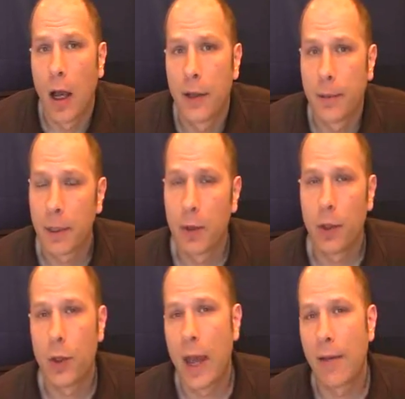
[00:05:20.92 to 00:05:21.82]
Typically
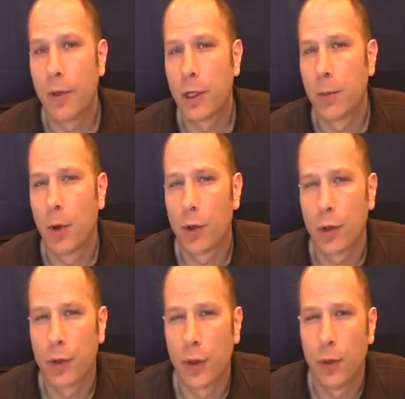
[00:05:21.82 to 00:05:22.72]
what you have with a commercial
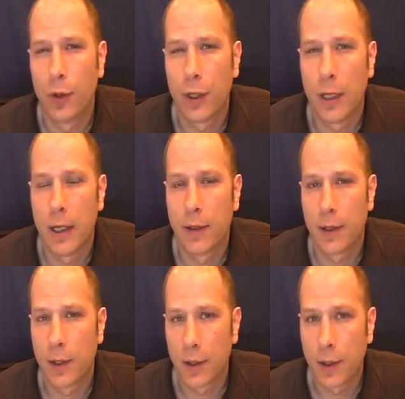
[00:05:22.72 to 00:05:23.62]
solution is a
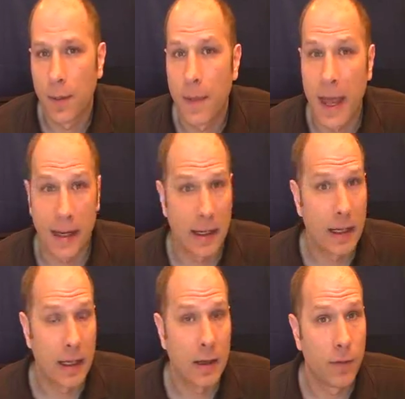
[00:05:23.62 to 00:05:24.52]
system that
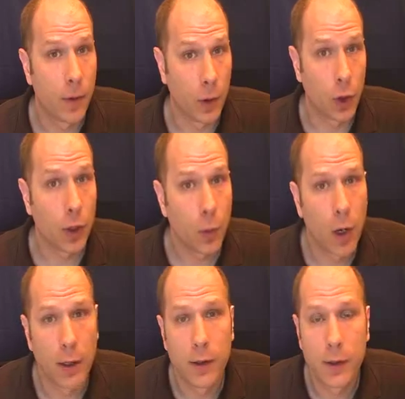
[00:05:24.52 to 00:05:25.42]
for the good
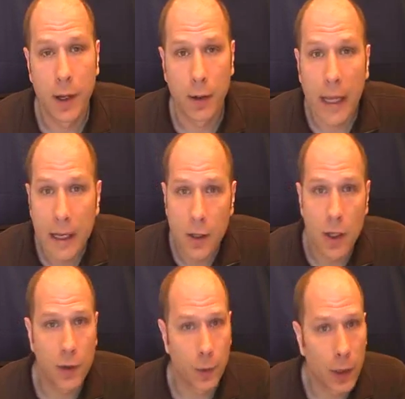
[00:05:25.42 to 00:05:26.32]
ones, now again,
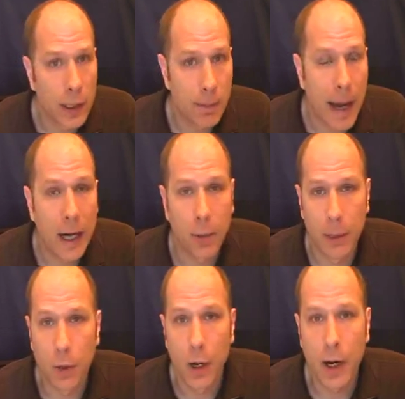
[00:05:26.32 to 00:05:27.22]
it's really buyer
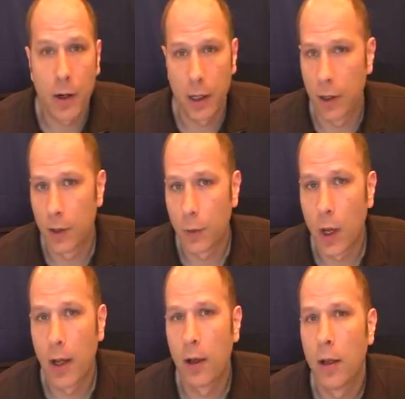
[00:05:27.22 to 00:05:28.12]
beware here as
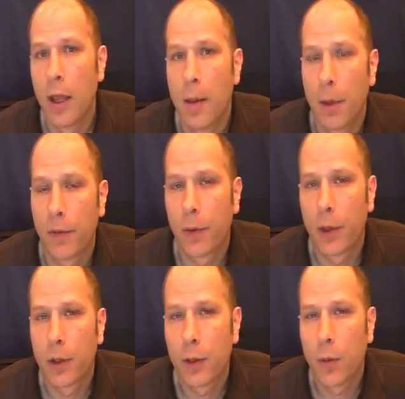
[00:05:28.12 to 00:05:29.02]
well, but for
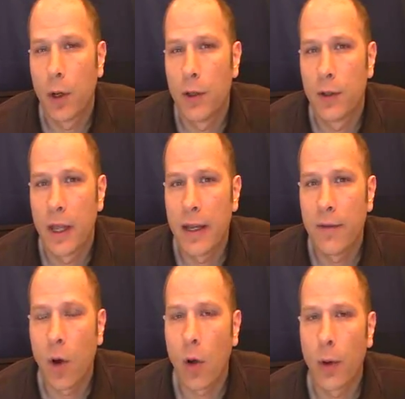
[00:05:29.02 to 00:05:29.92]
the good ones,
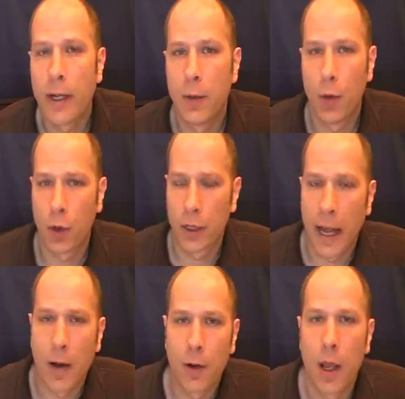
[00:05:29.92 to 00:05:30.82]
they've already worked
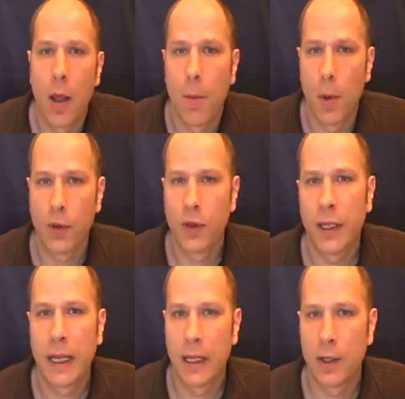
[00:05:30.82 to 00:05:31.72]
out most of the
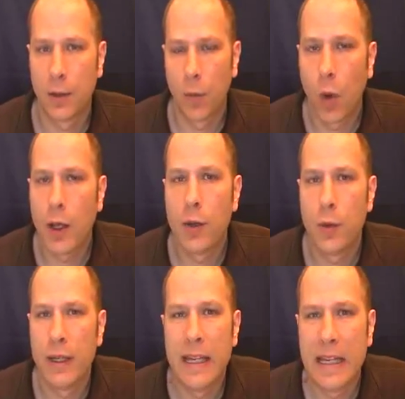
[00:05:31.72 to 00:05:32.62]
kinks of what you
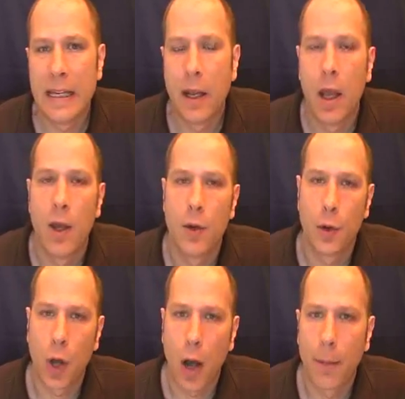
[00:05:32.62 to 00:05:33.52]
need to
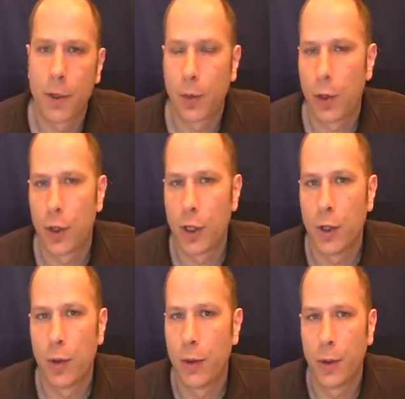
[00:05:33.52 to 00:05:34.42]
accomplish what you're going to
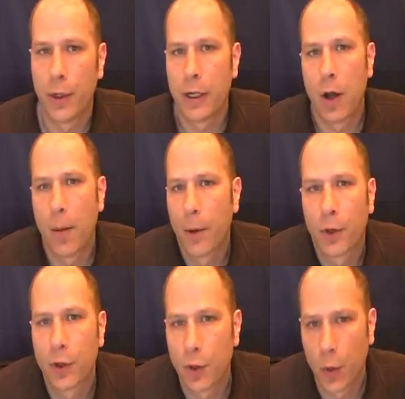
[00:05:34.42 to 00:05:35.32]
do with your
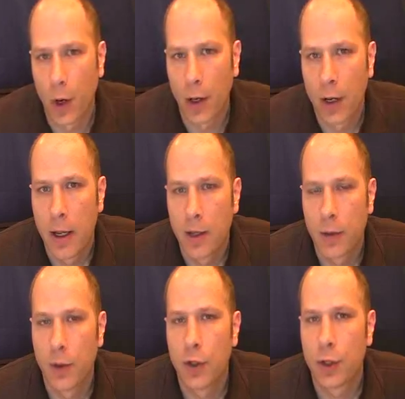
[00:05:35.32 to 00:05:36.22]
e-commerce store.
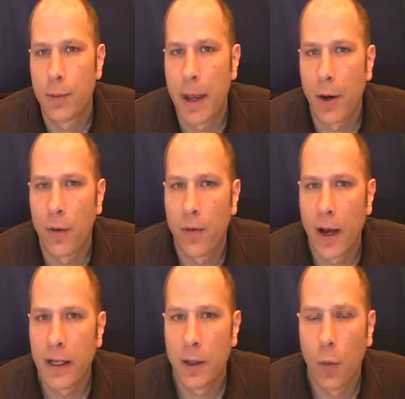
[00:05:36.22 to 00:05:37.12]
So it's just a matter of
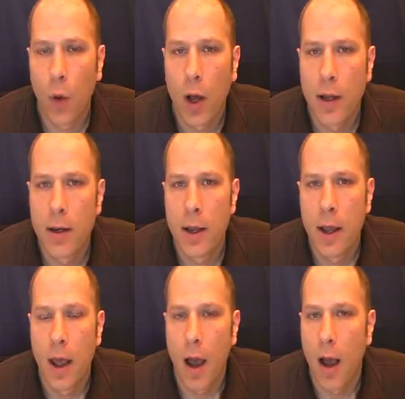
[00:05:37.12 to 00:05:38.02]
finding the one
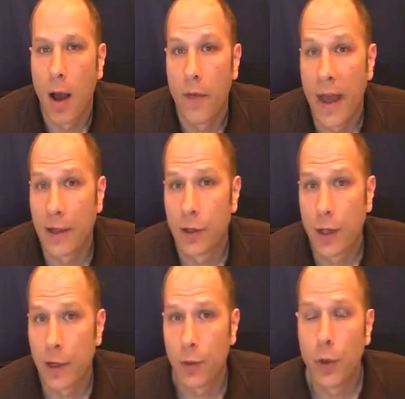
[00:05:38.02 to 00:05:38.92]

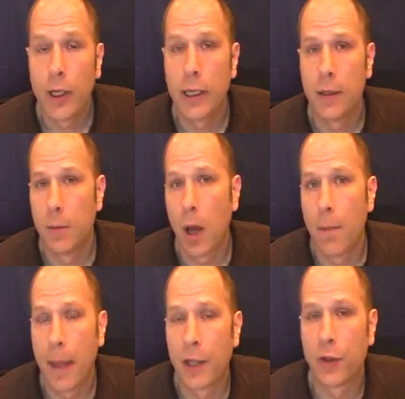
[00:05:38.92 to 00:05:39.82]
that's really
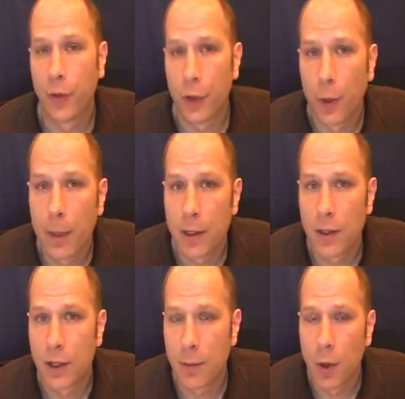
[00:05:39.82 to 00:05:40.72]
best for your
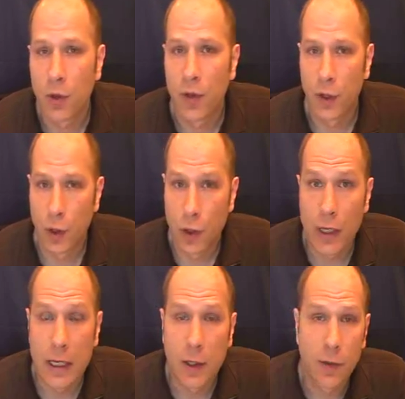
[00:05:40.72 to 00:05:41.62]
business and most fits your
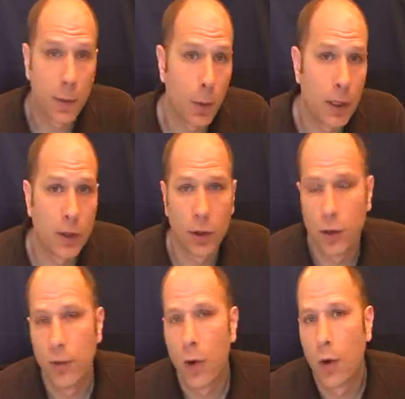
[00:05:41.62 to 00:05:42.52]
needs from the
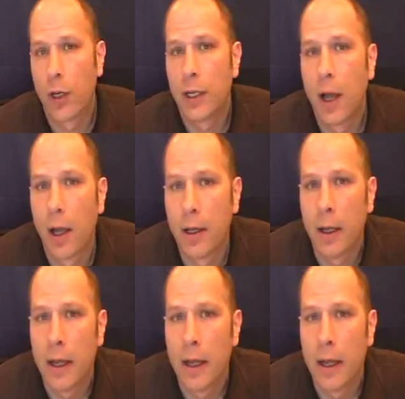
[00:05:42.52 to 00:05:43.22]
research you've already done.